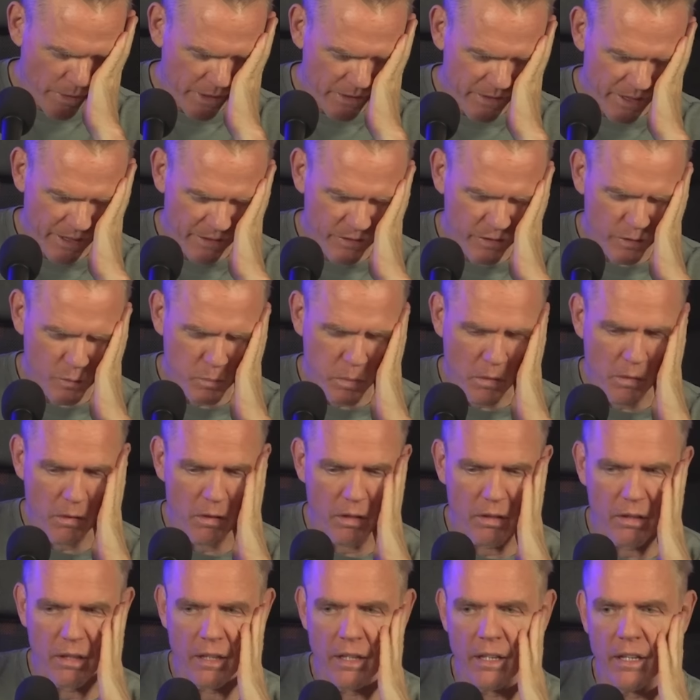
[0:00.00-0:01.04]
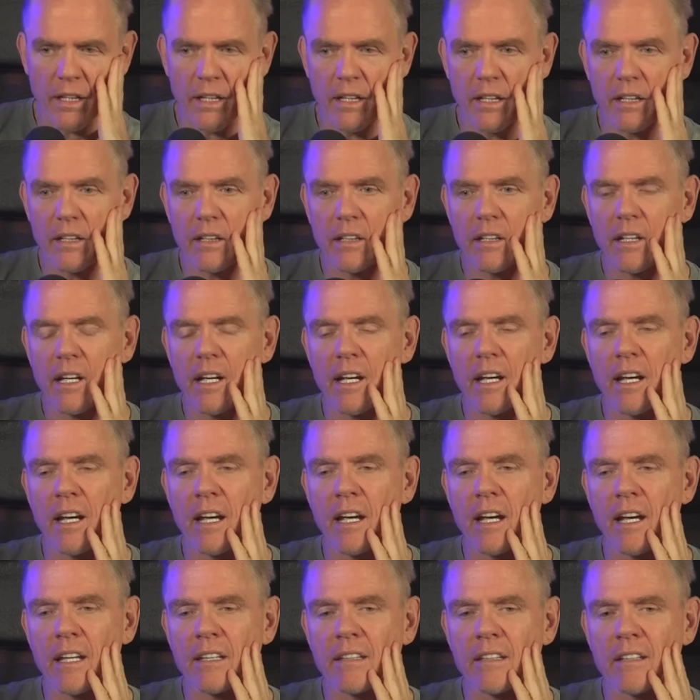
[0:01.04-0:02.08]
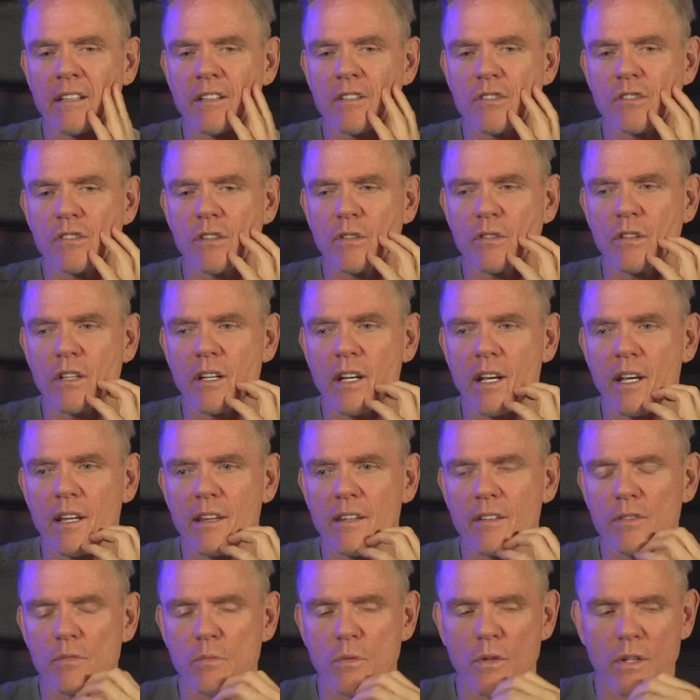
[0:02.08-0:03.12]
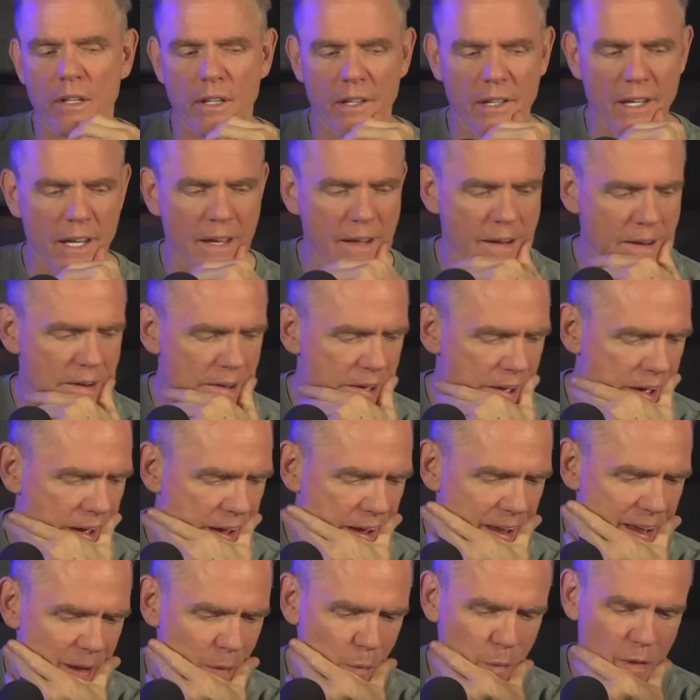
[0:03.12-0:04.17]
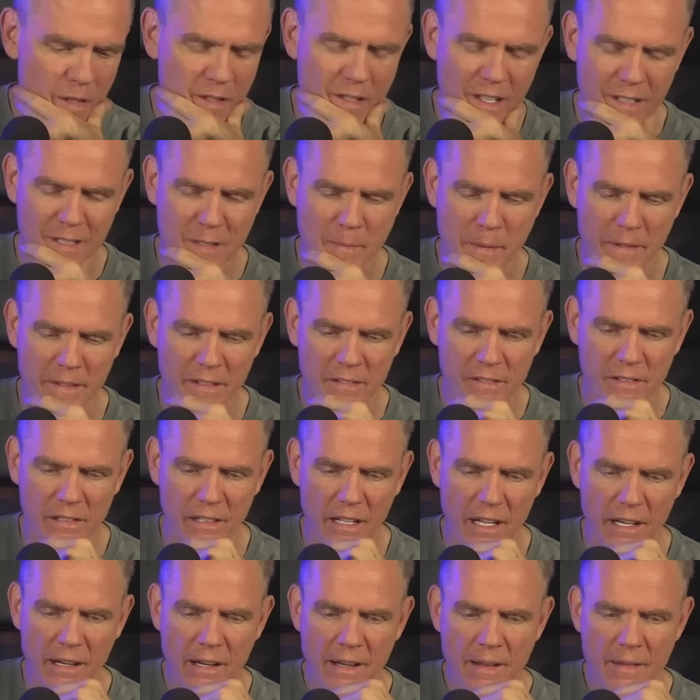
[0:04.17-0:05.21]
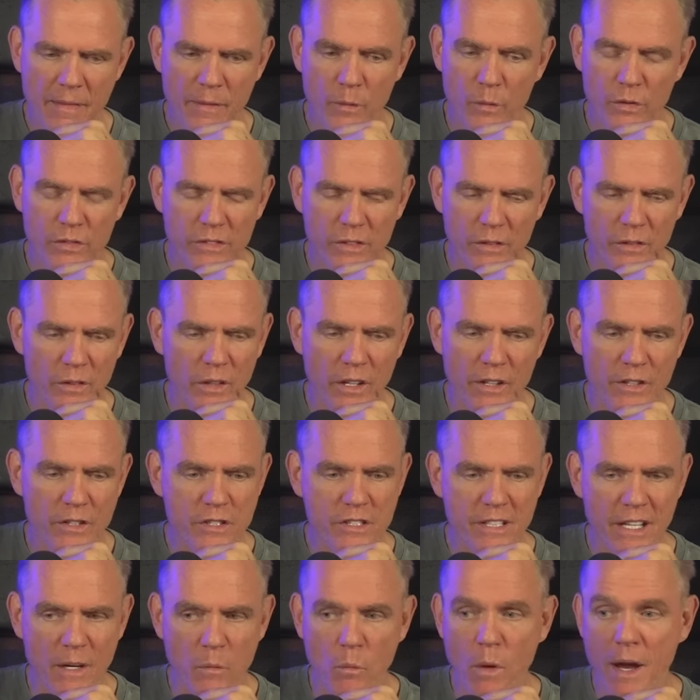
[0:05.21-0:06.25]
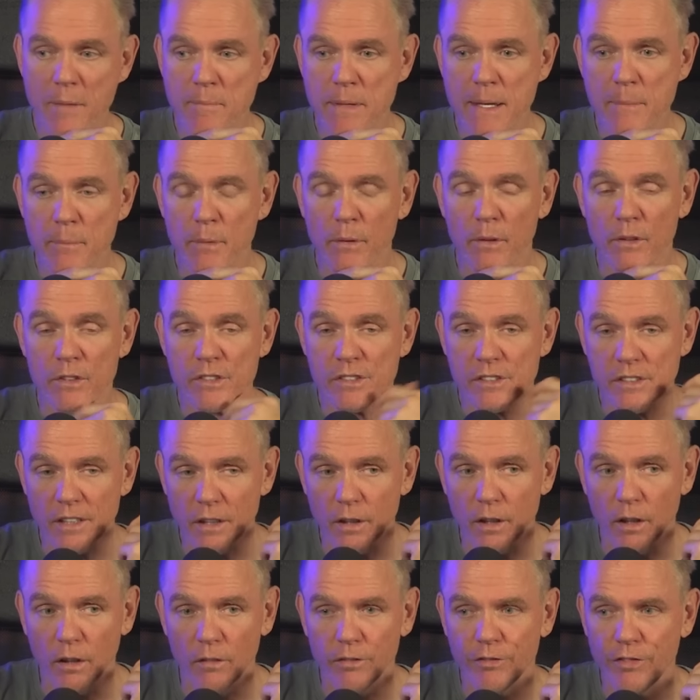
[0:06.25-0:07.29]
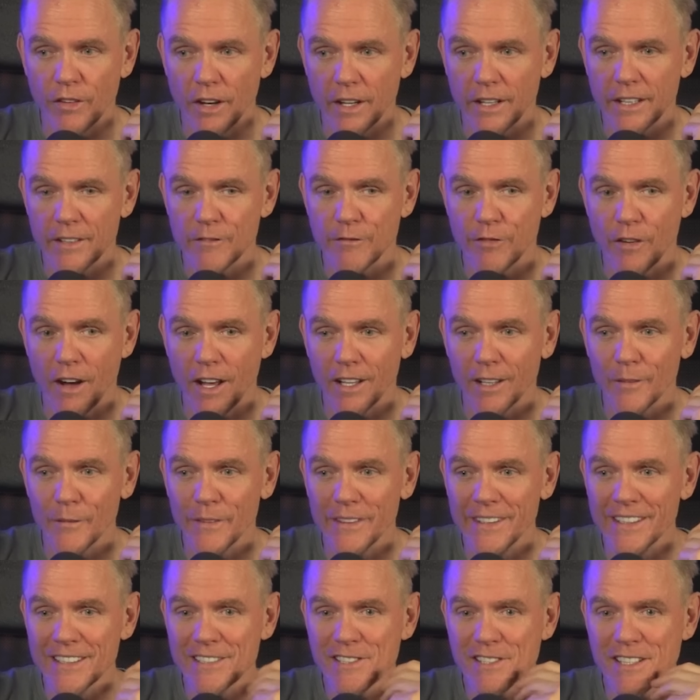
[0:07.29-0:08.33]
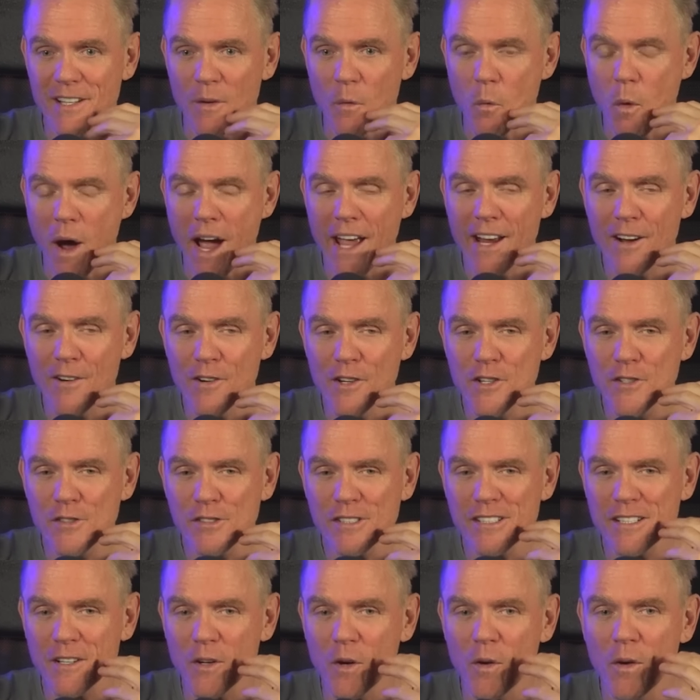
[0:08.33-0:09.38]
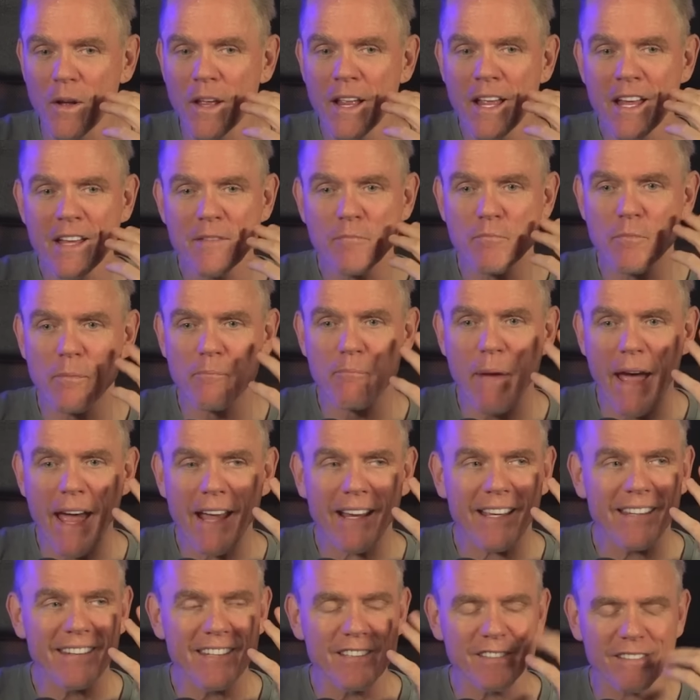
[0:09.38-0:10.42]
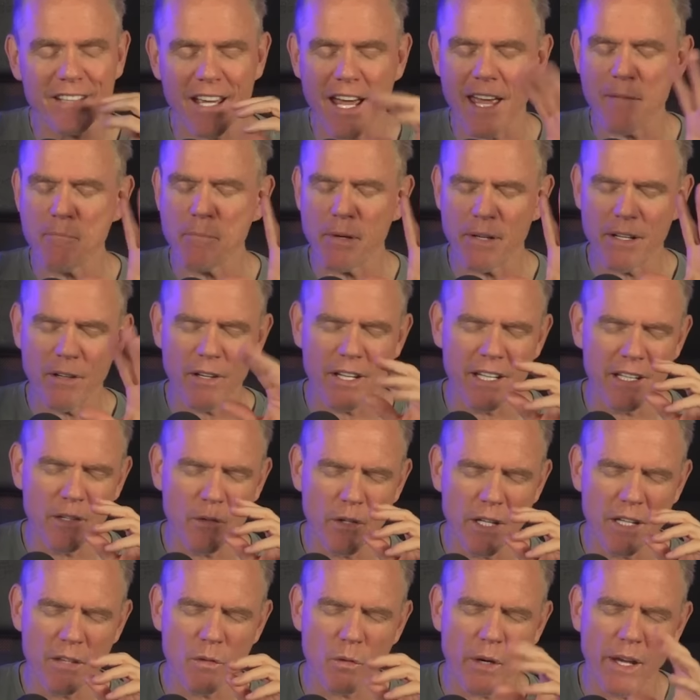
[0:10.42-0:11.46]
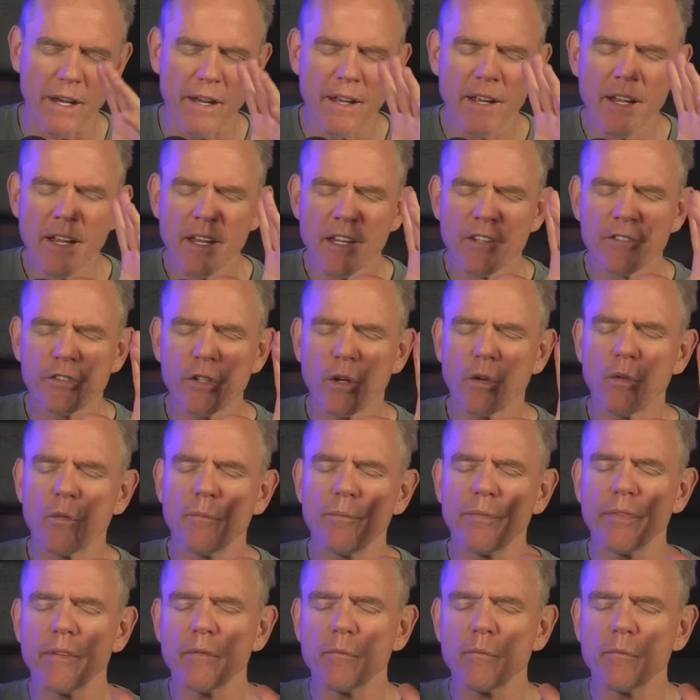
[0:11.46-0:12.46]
way, Texas Paul, I did his show today this morning, and we talked about this a lot. We still don't understand why people are still fucking following this shit. Why are you still backing this guy? But anyway, either way, so